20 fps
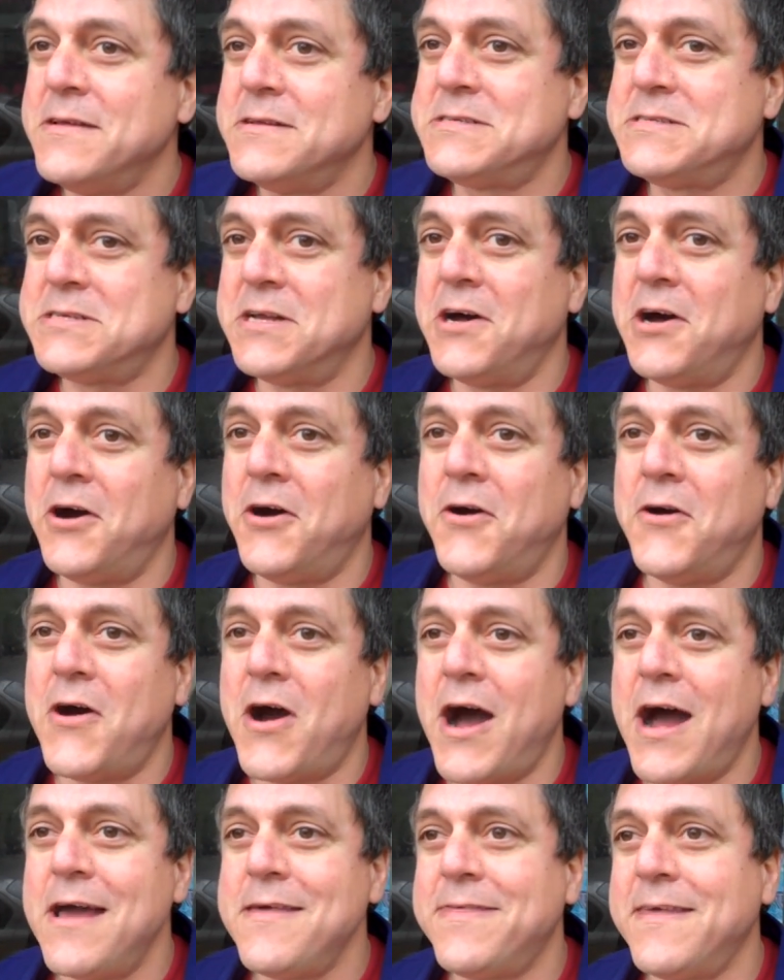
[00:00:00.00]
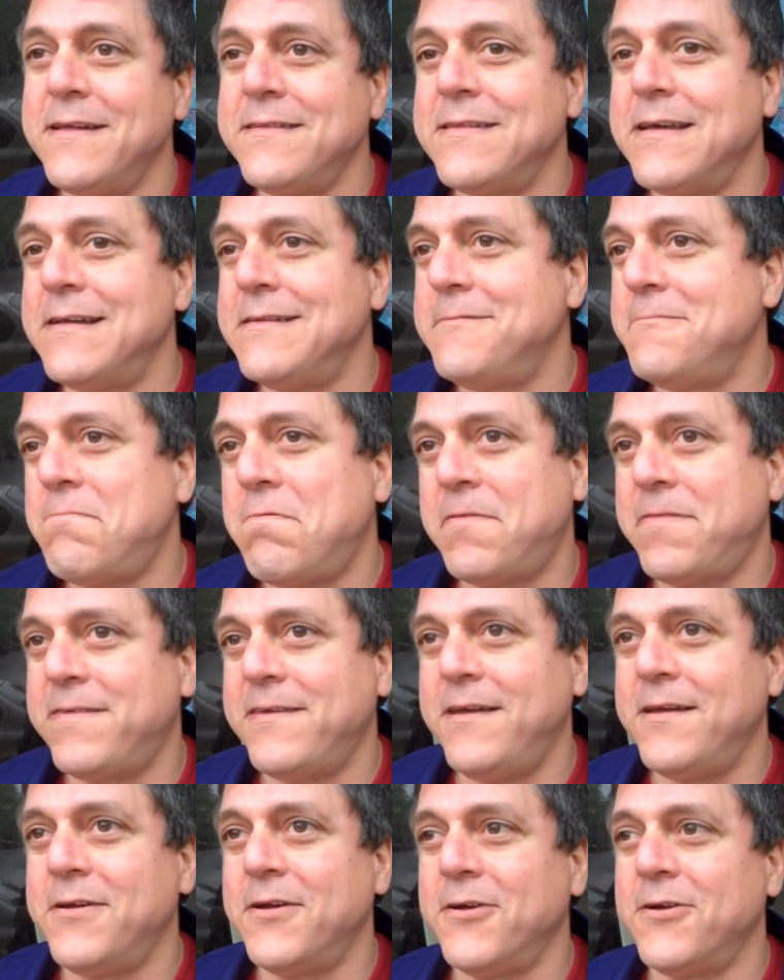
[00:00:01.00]
So I think that
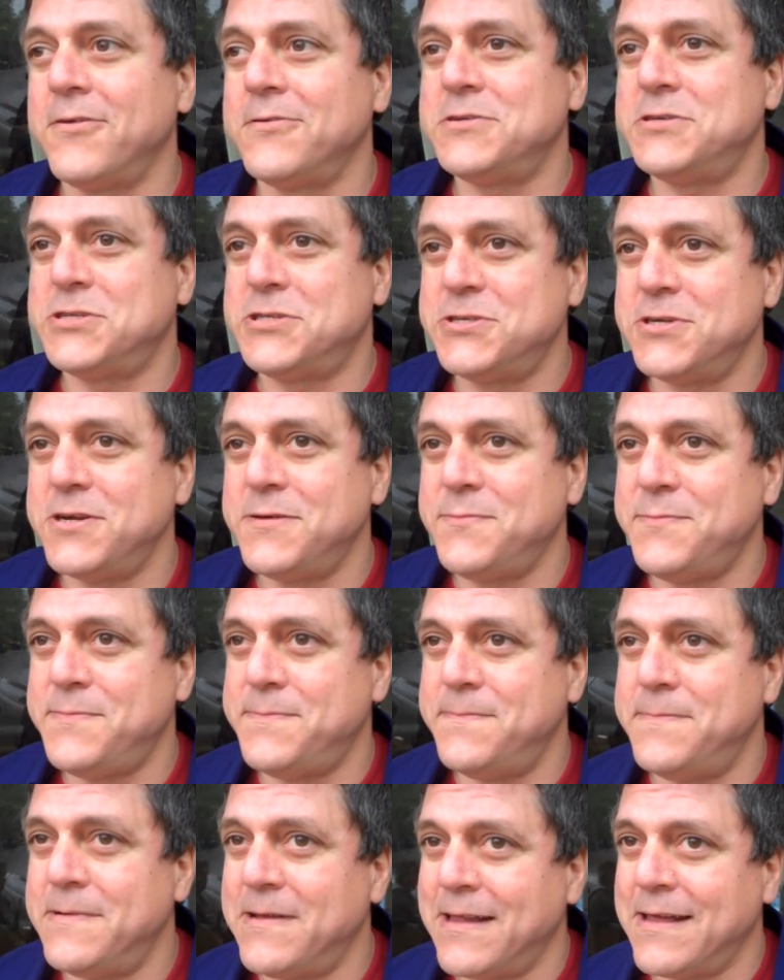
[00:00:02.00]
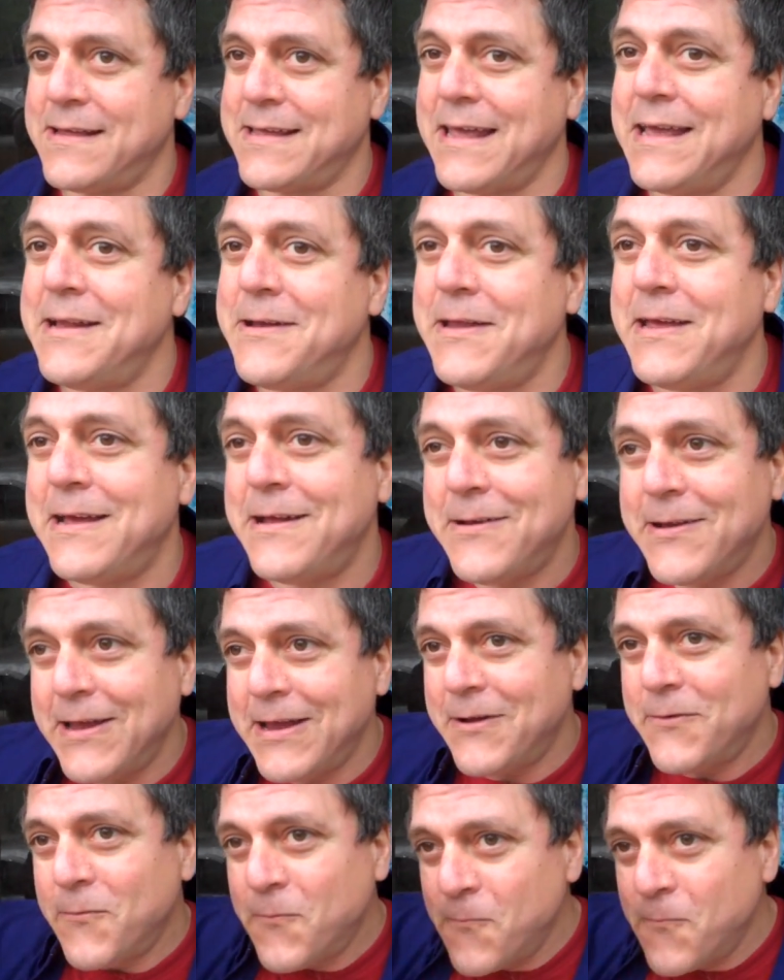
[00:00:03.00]
theater should, it